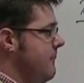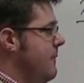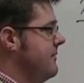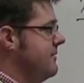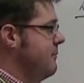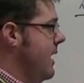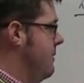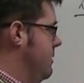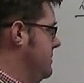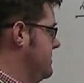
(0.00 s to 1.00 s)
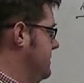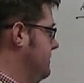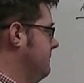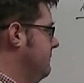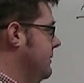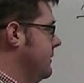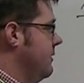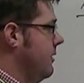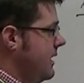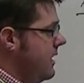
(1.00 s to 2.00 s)
our monthly payment. And you
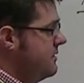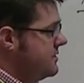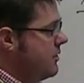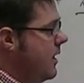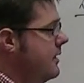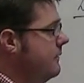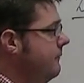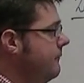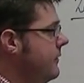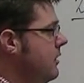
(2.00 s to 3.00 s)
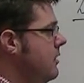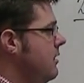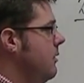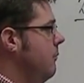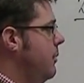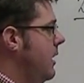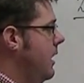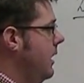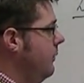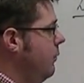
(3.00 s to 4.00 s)
go, okay, that's great.
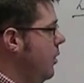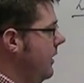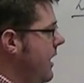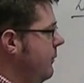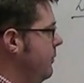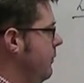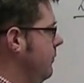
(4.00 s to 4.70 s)
But what happened?